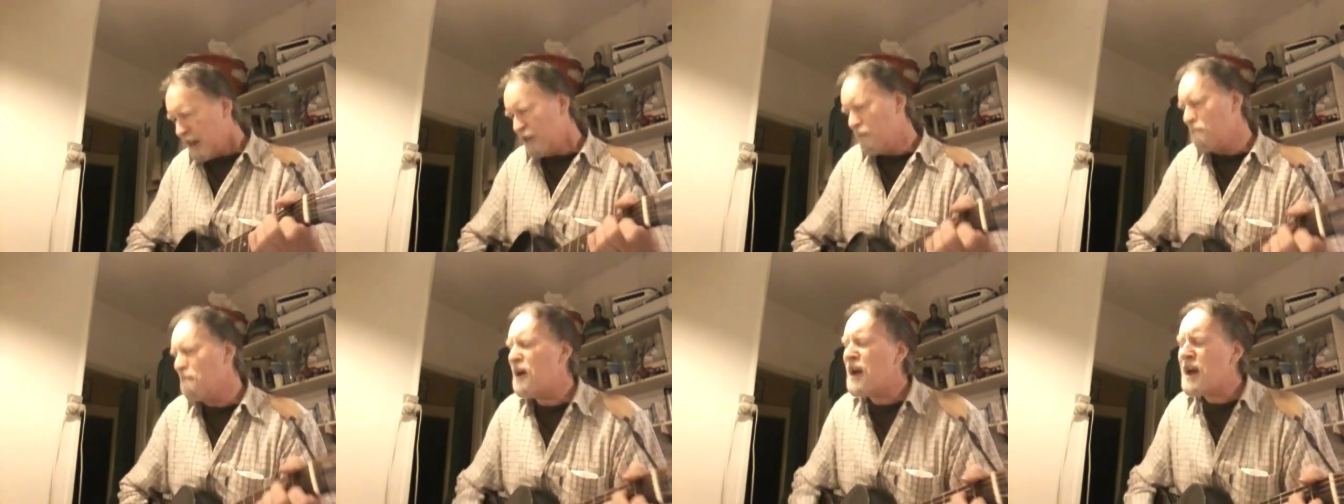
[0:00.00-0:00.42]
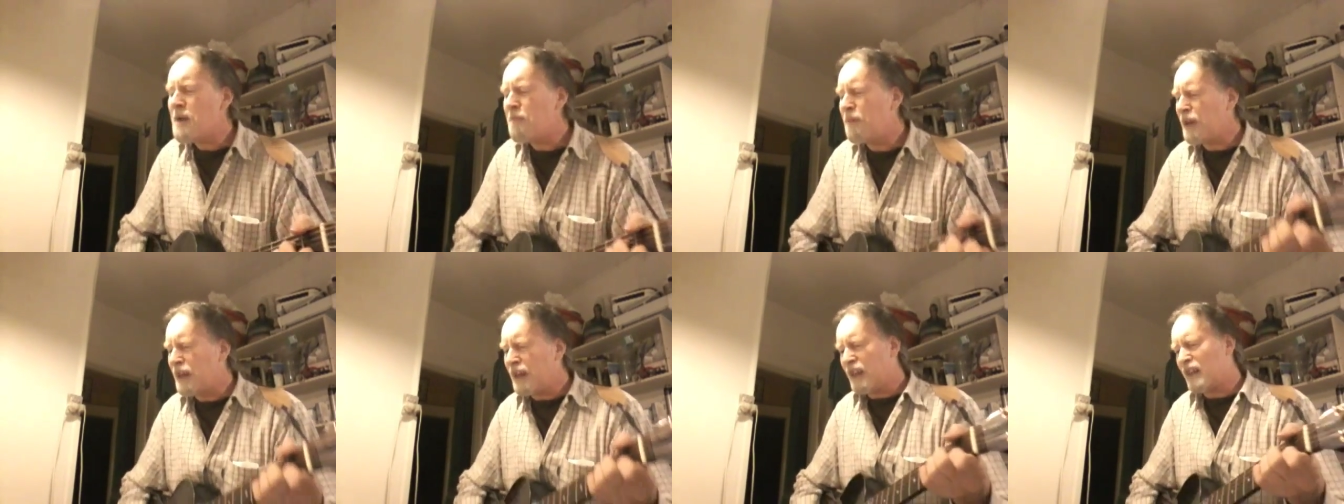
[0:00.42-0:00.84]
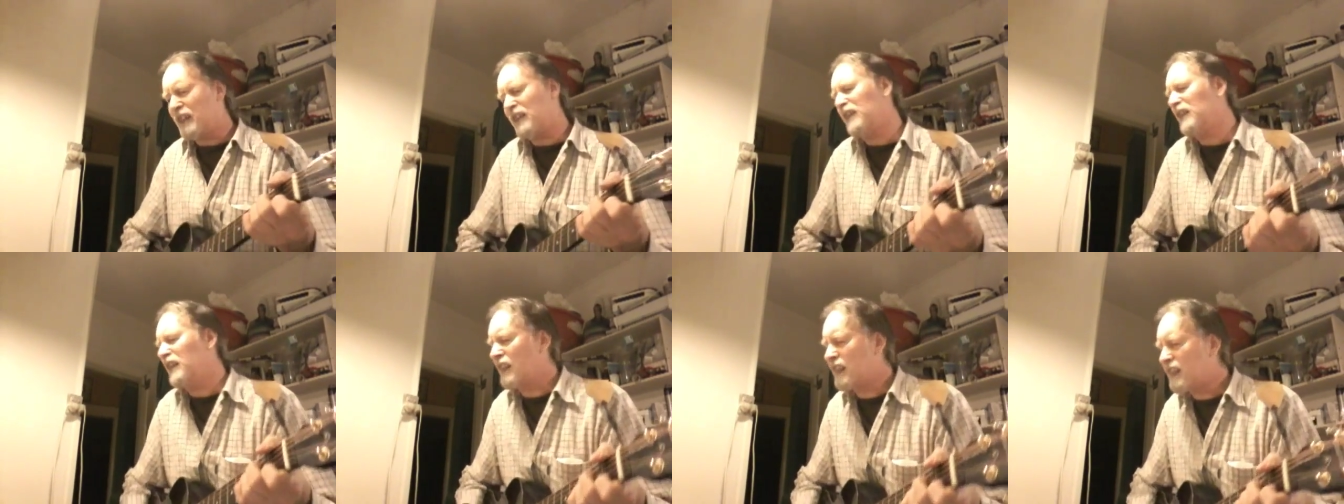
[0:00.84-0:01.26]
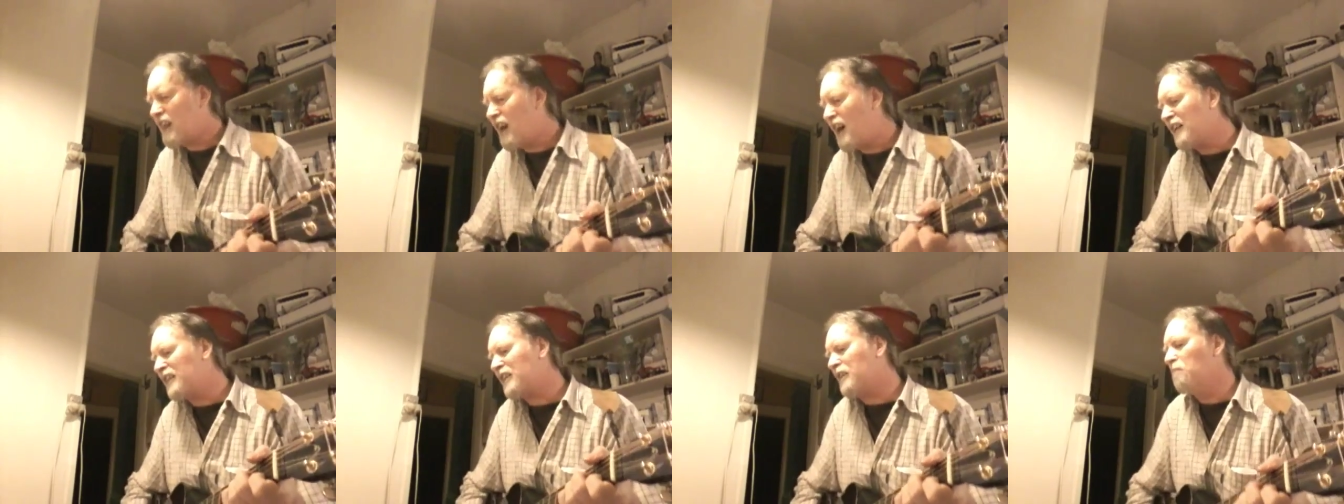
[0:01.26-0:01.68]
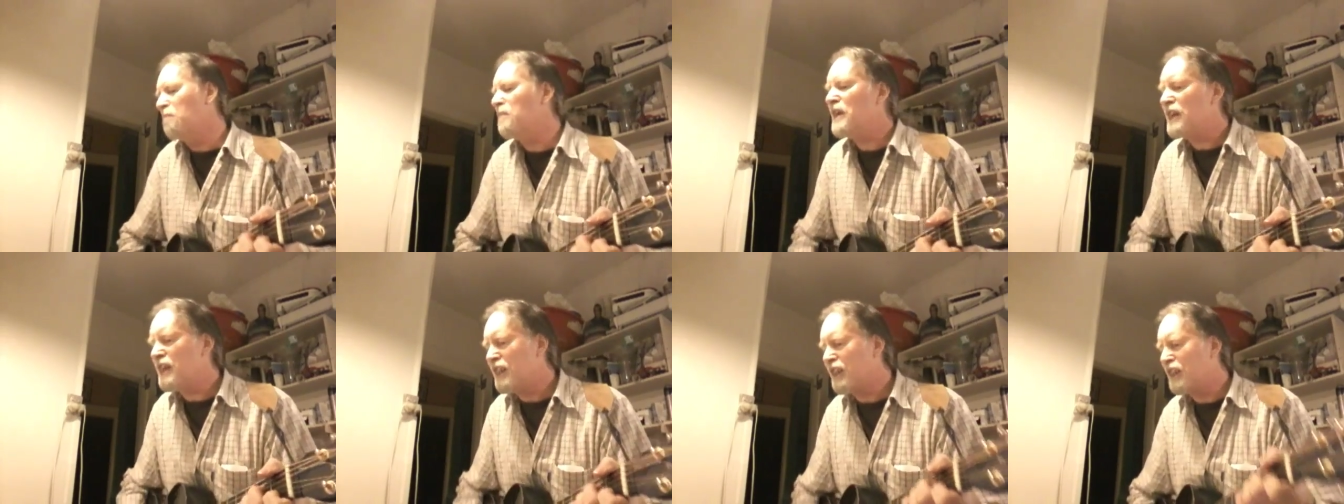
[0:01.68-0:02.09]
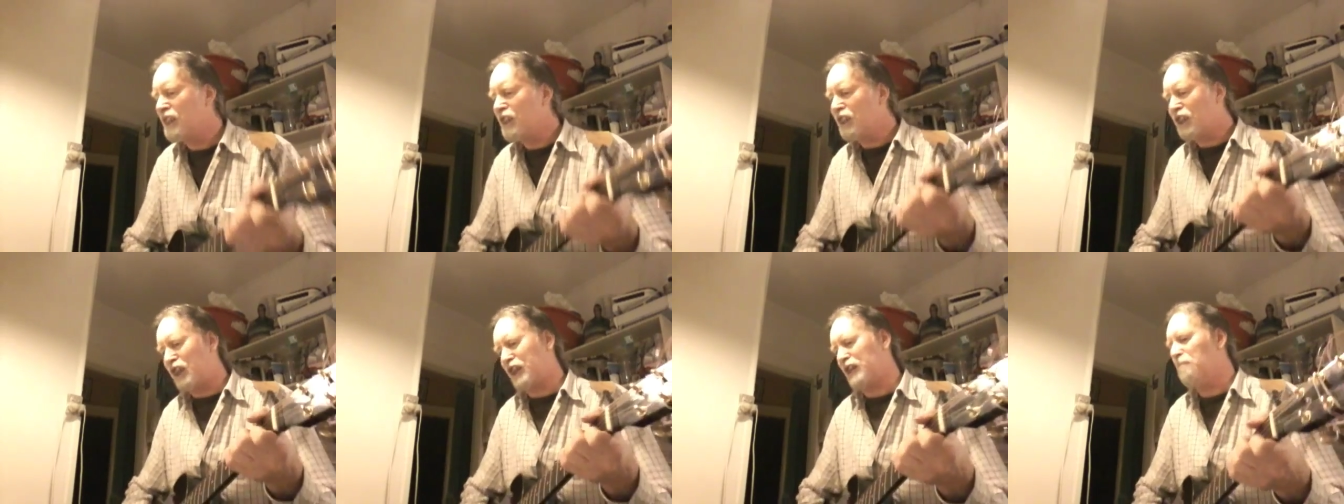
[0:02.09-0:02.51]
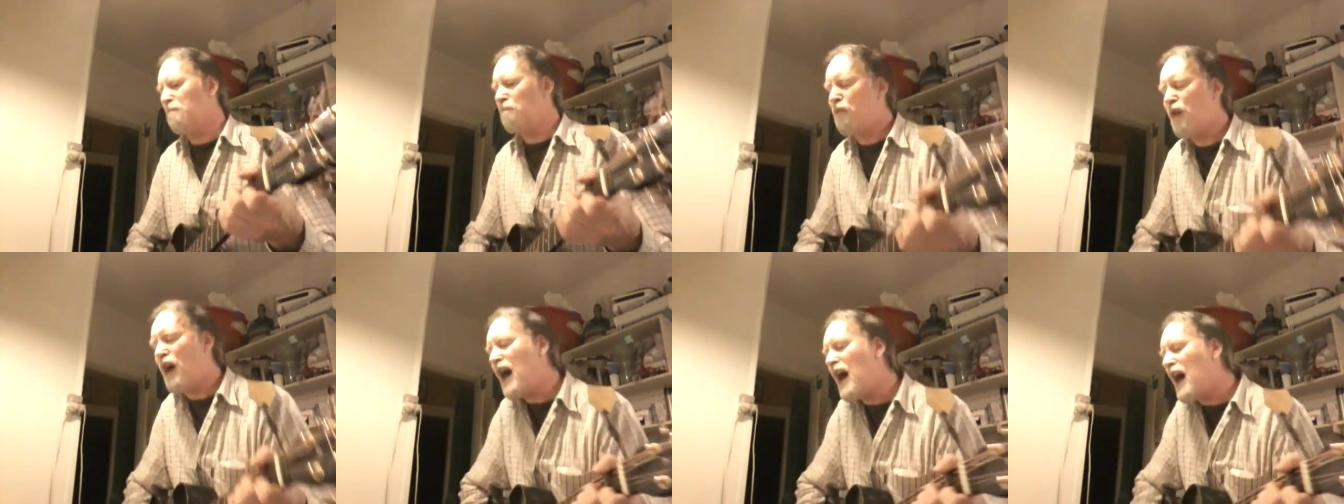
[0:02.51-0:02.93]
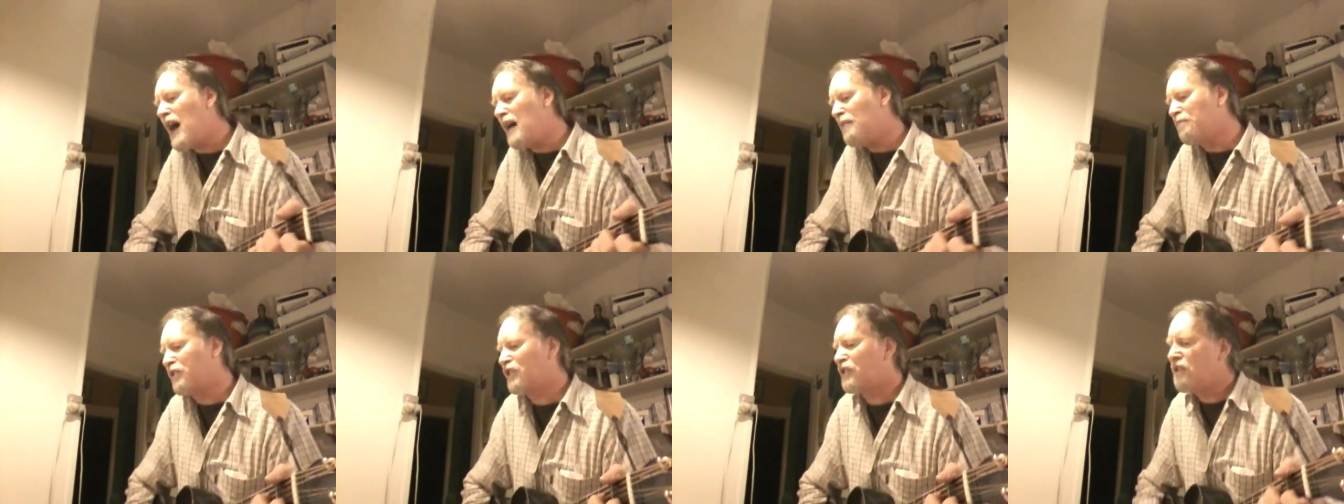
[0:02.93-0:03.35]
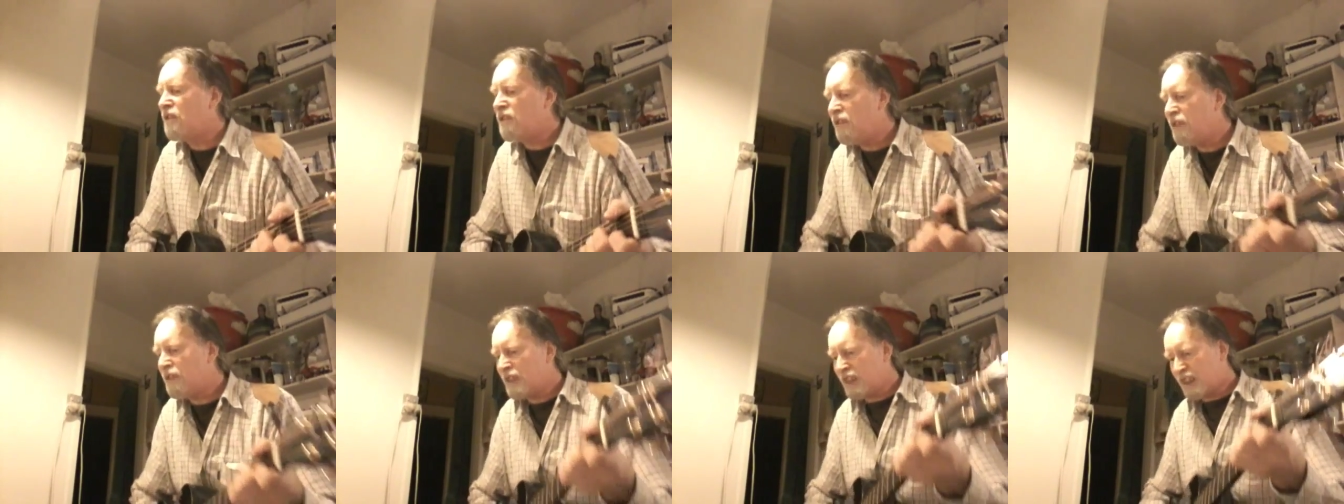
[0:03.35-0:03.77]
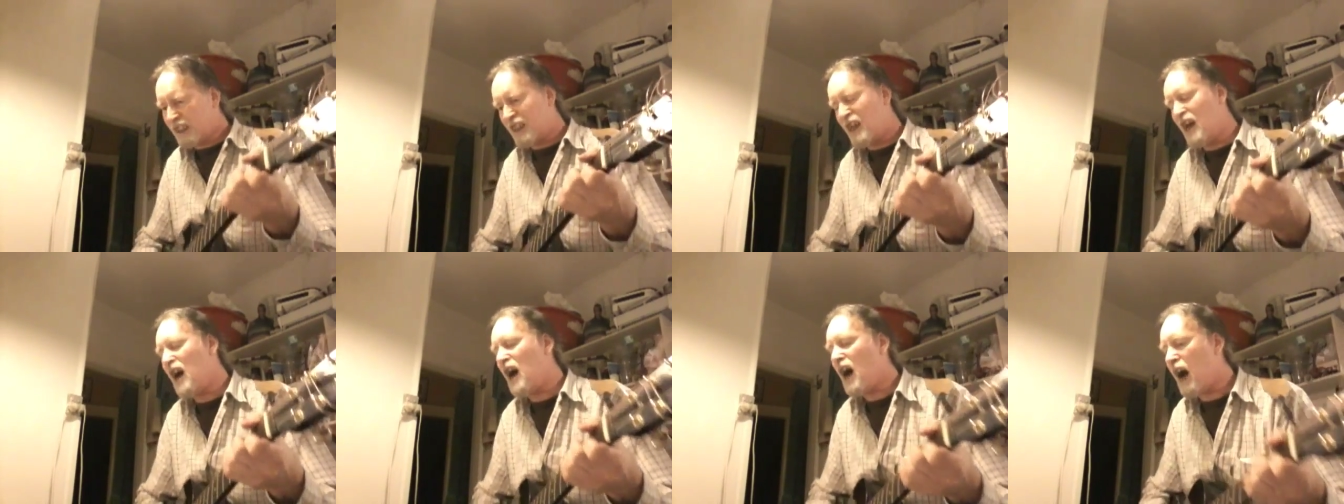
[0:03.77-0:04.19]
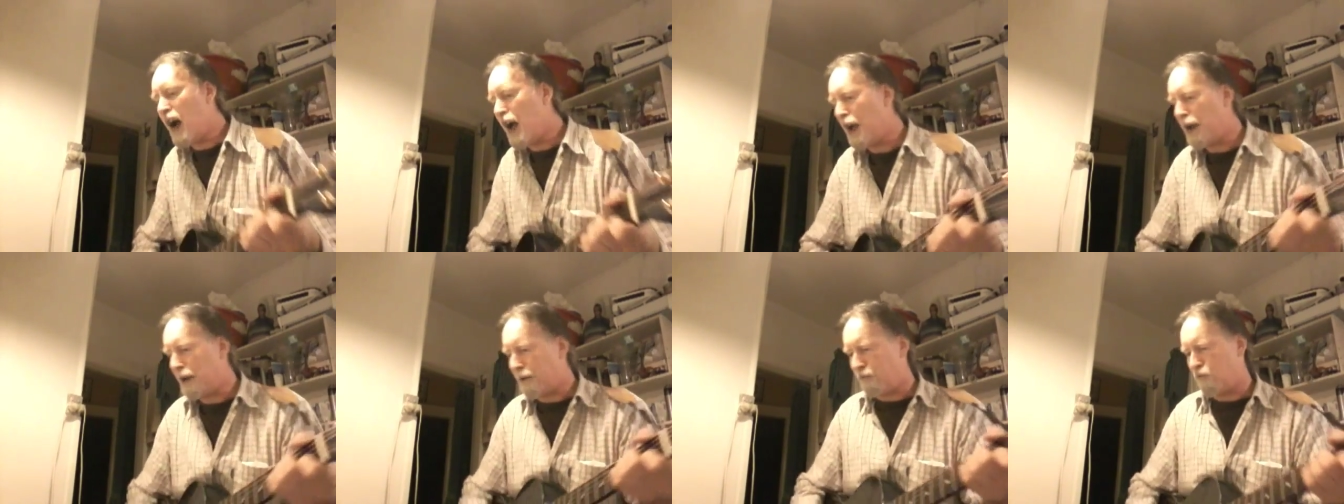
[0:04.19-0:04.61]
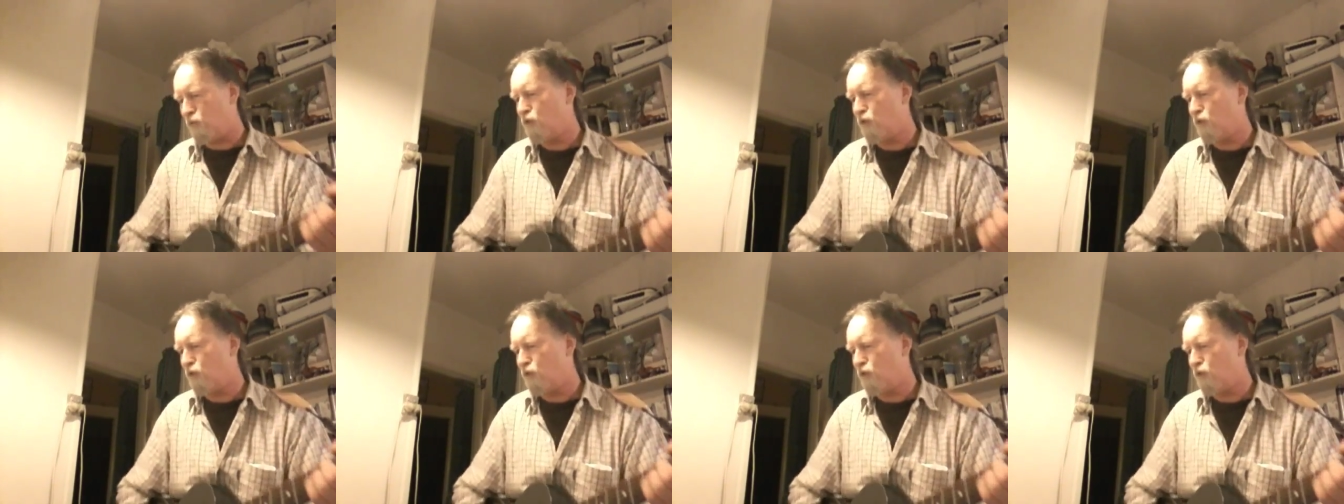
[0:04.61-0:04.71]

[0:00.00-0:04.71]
You may be a city councilman taking bribes on the side.